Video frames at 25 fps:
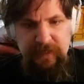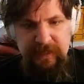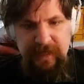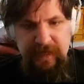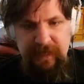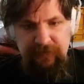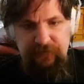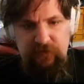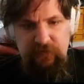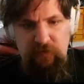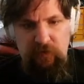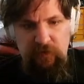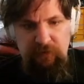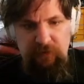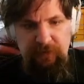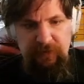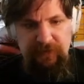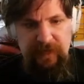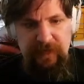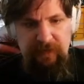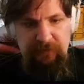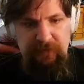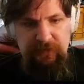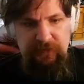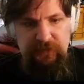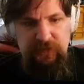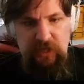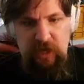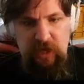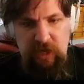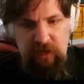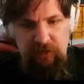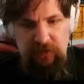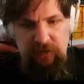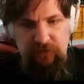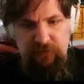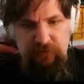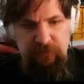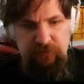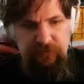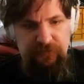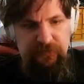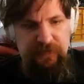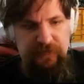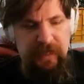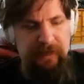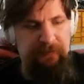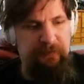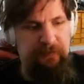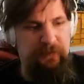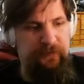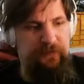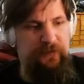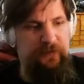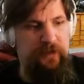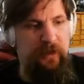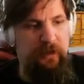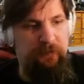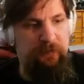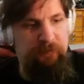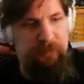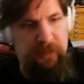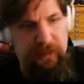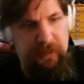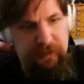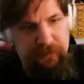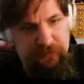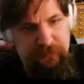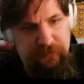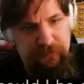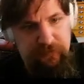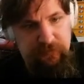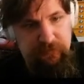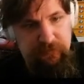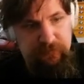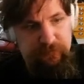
Now it's going to be that much harder to escape this dark place.